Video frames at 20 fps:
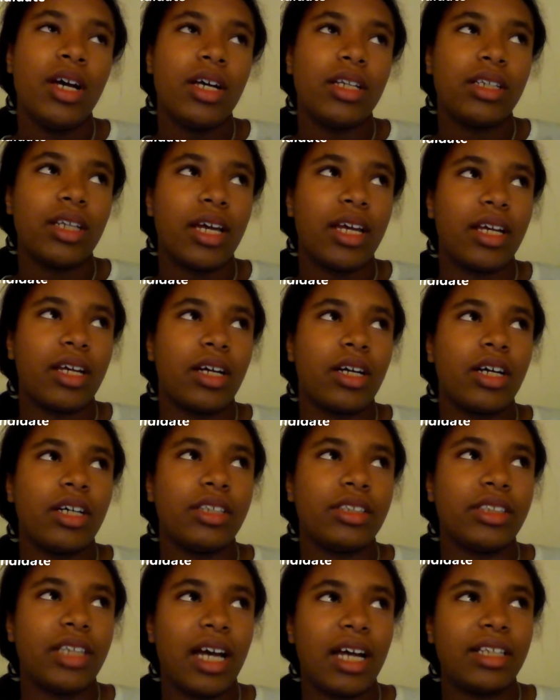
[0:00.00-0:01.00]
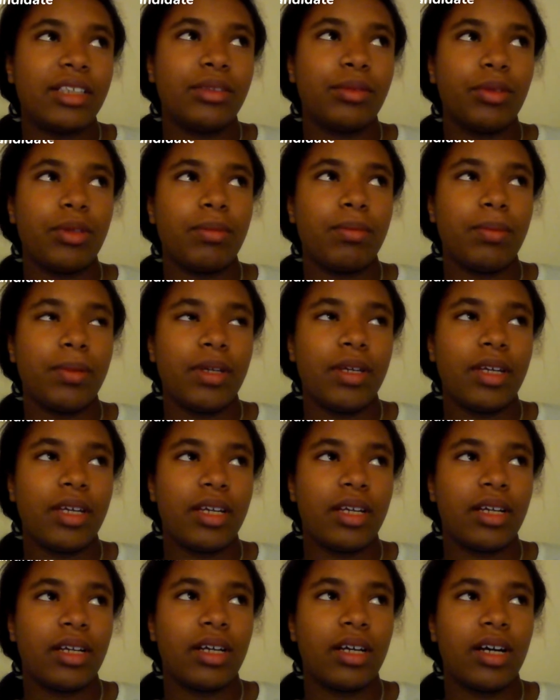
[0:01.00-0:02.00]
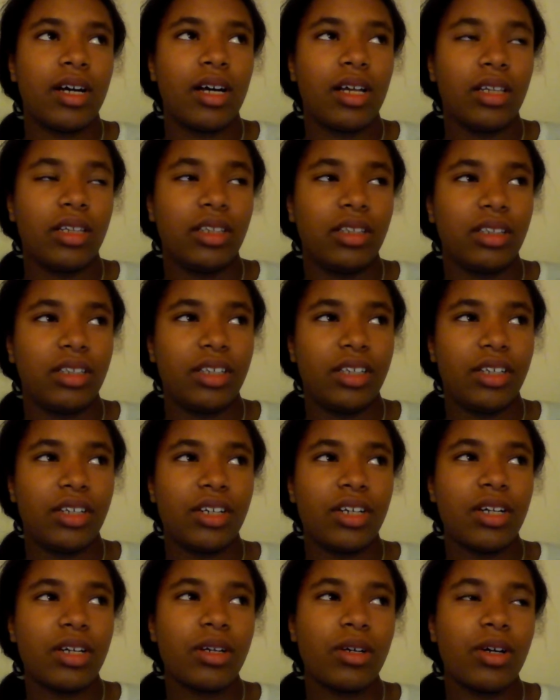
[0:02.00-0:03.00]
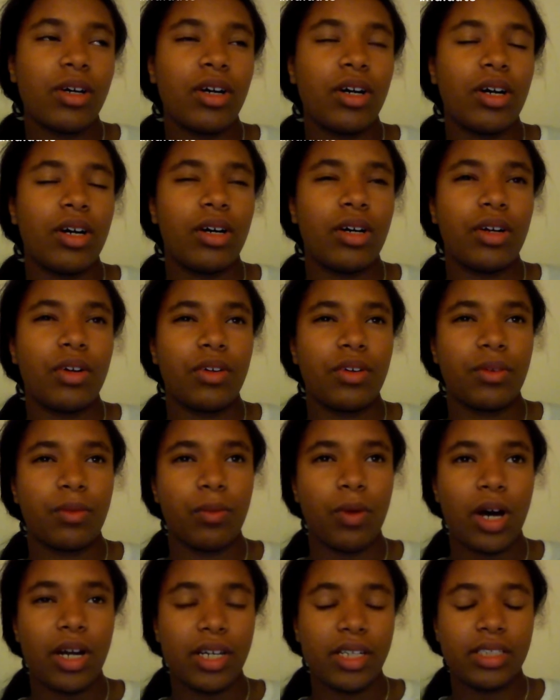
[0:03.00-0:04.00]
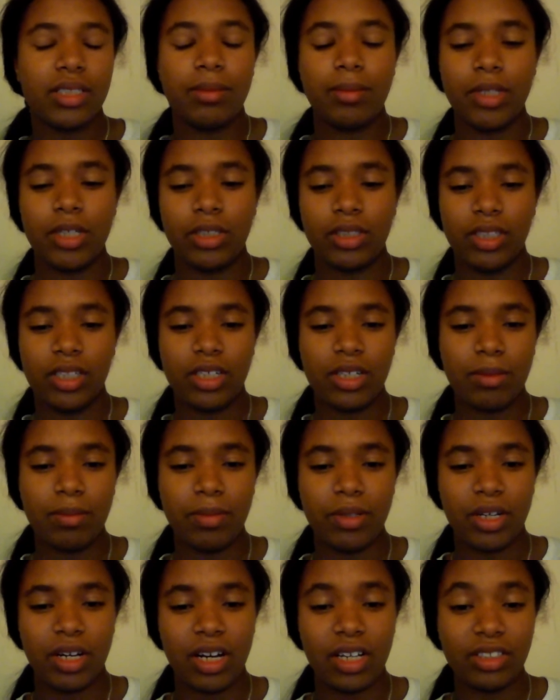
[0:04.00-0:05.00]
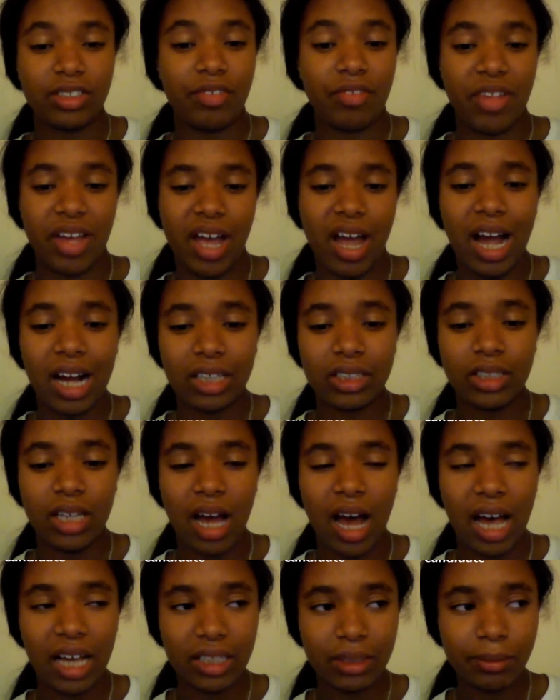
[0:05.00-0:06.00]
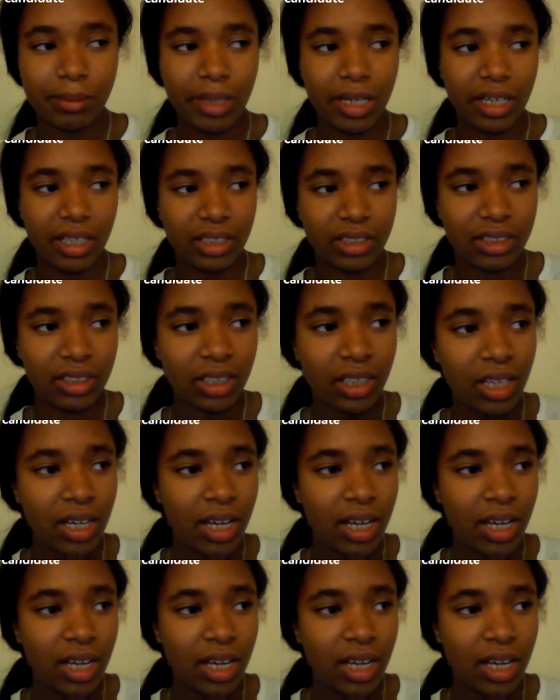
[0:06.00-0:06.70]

like content with being a leader or wanting to be a leader because of that aspect.